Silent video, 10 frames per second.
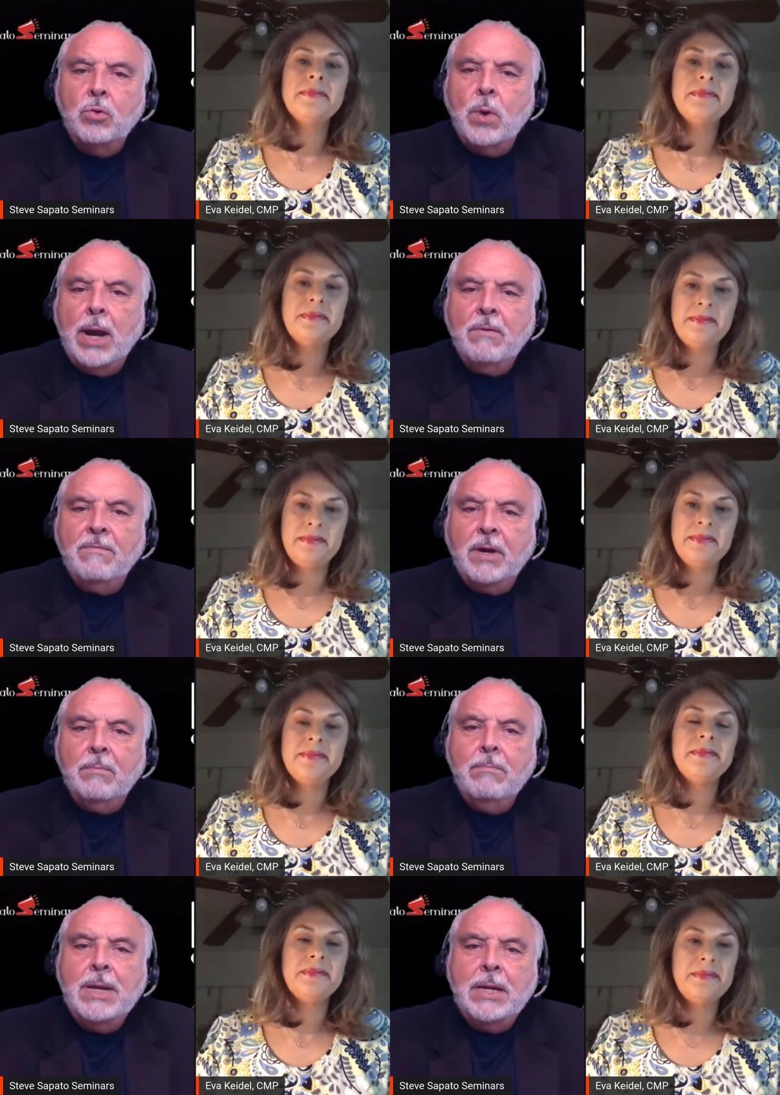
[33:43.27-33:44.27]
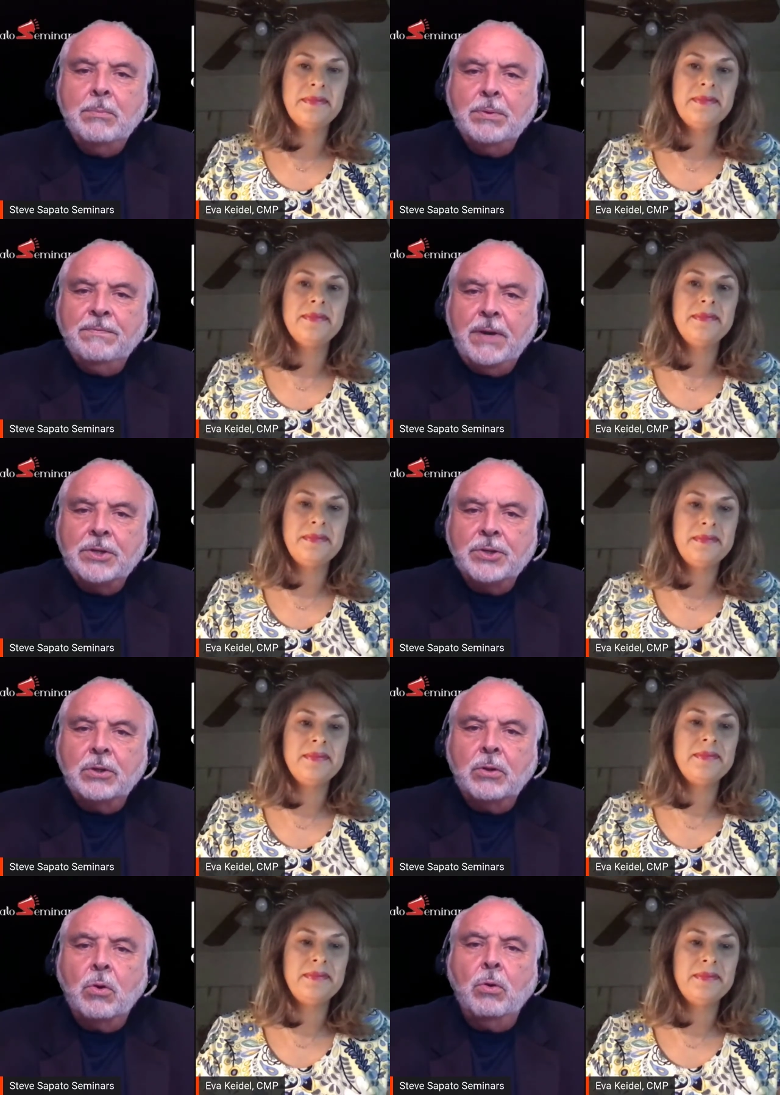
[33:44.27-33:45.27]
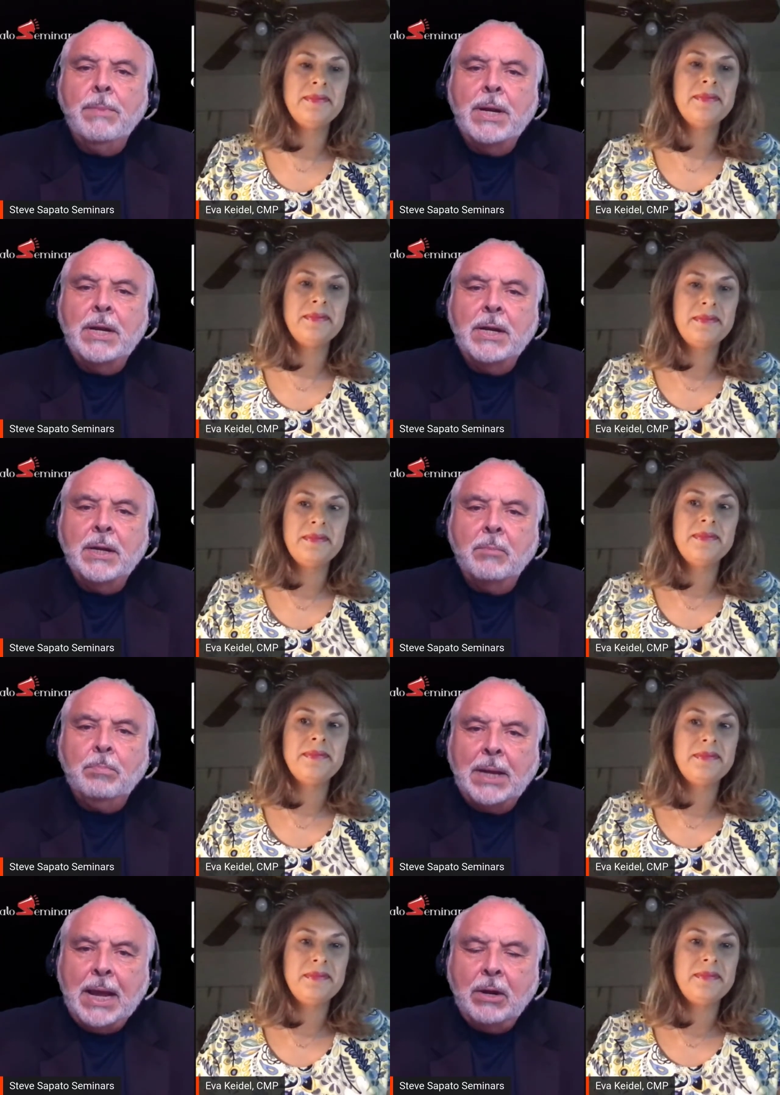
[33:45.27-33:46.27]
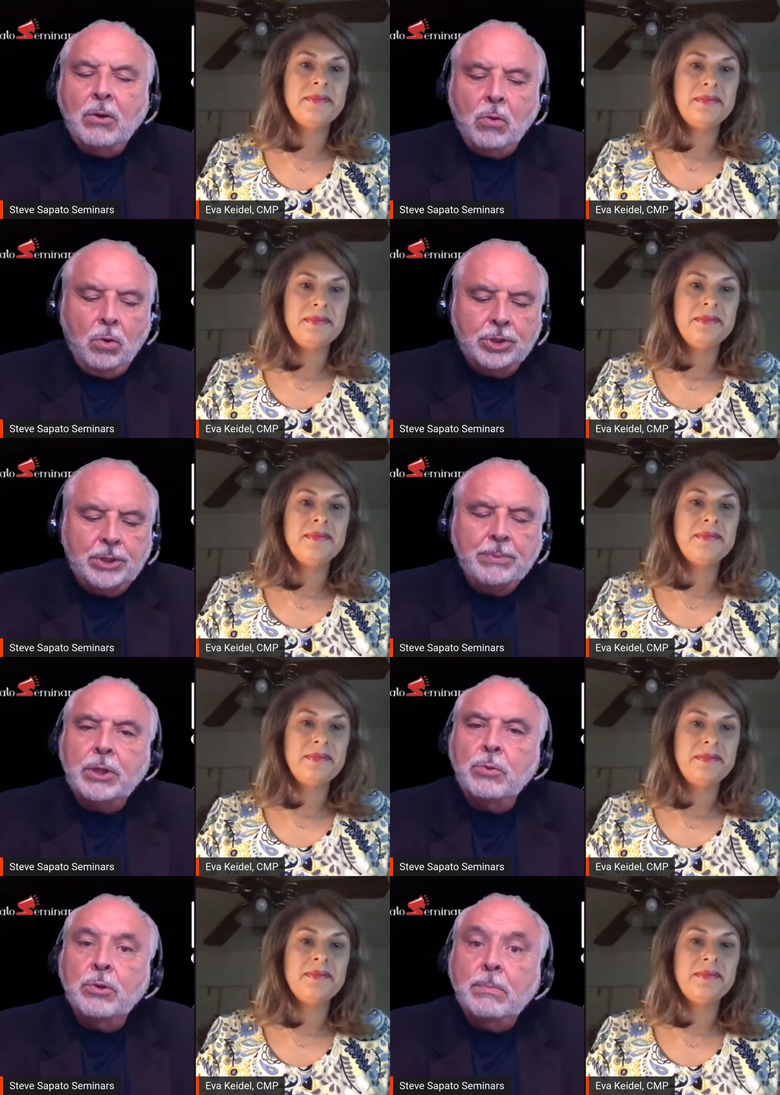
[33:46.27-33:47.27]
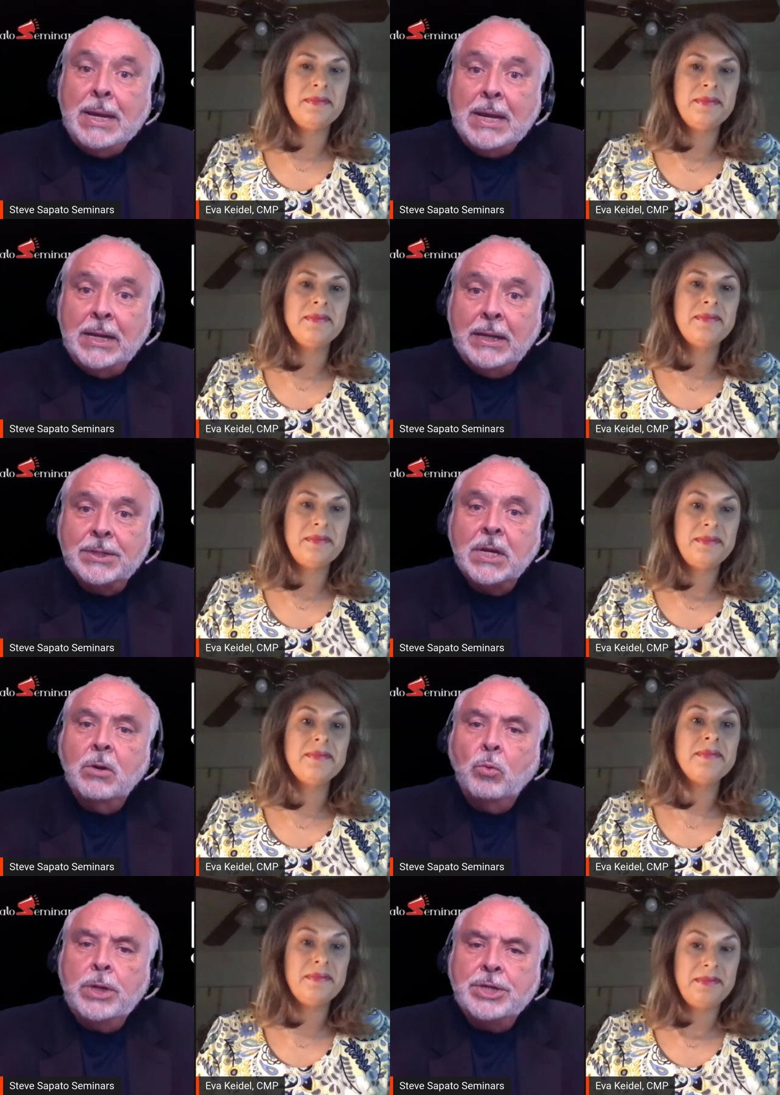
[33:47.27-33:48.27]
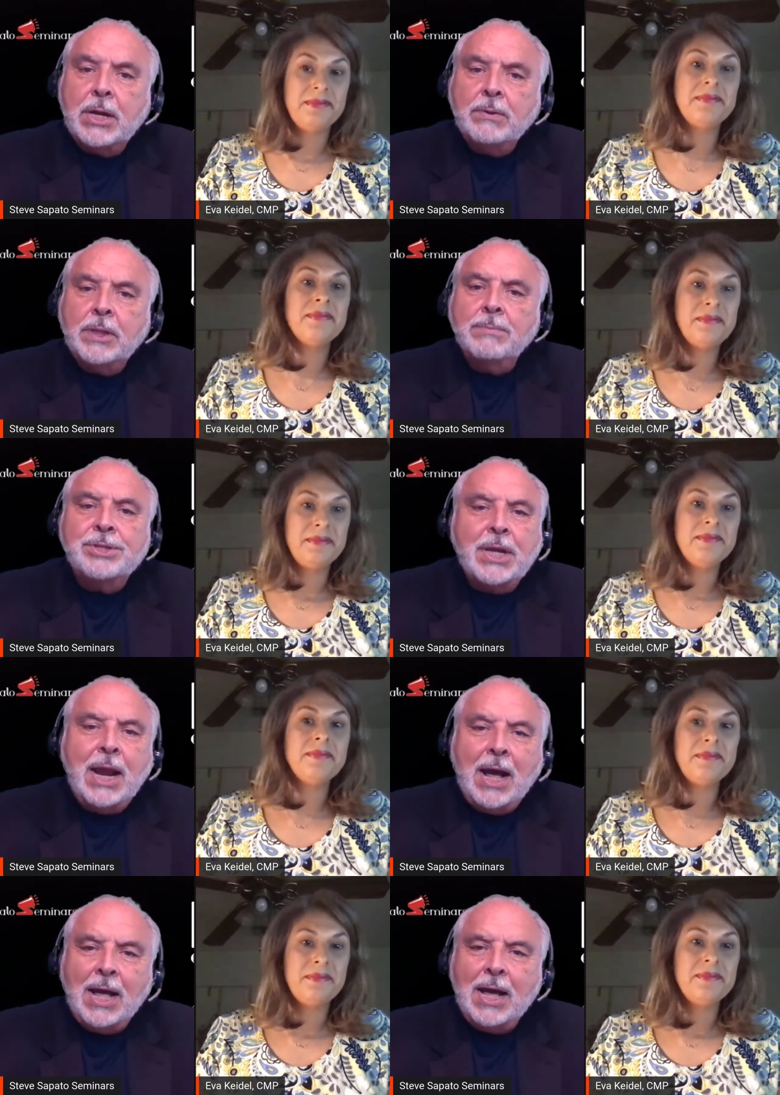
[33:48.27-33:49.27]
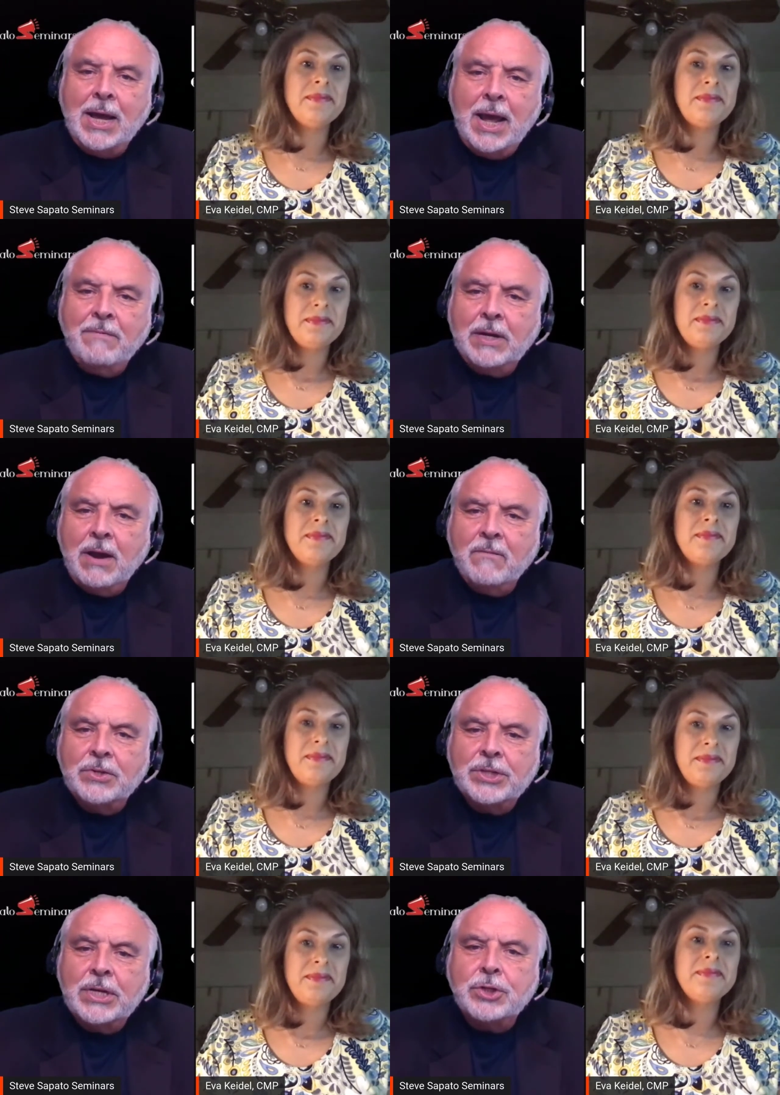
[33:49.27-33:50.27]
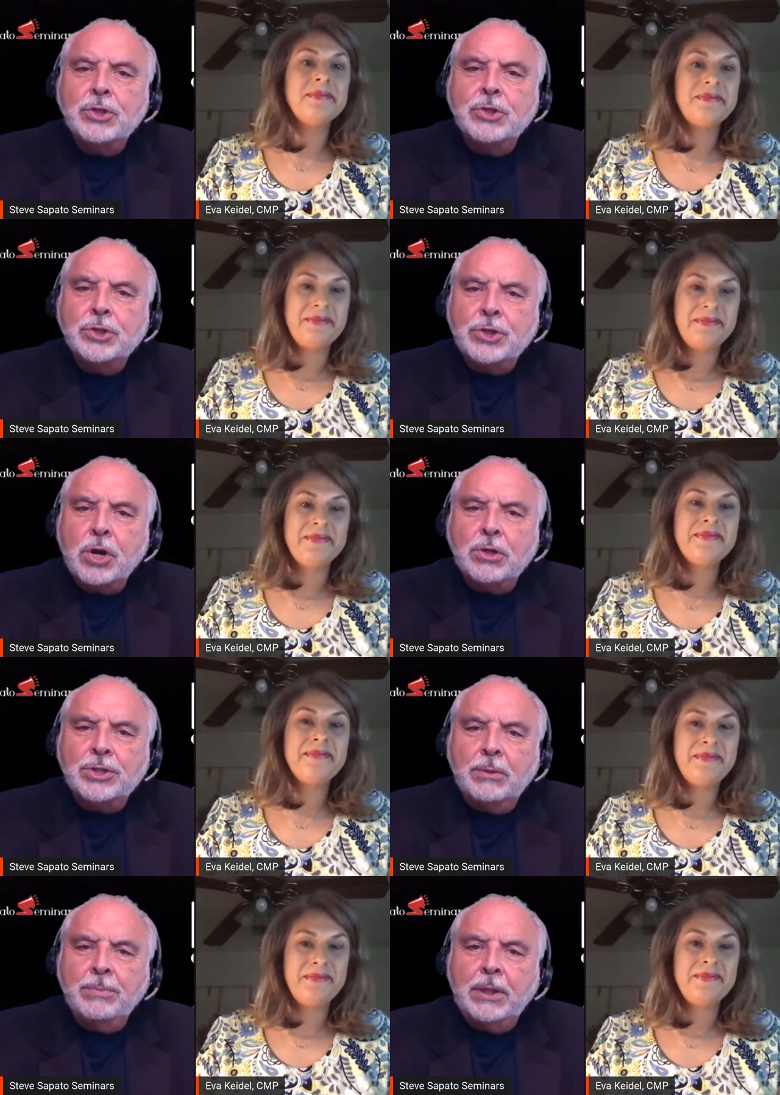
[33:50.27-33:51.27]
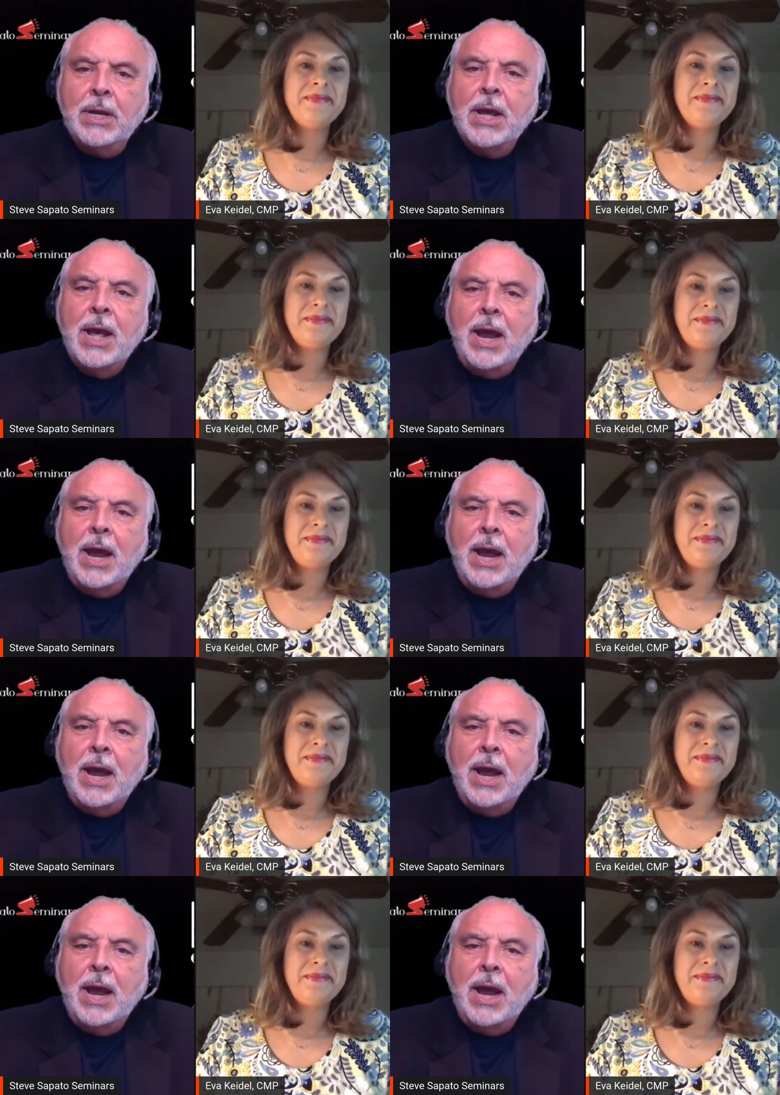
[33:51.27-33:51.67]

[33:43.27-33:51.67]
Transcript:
Speaker 1: who have a meeting professional or meeting a planner or something to do with meetings. Reach out to them, say hi, have a conversation, start something,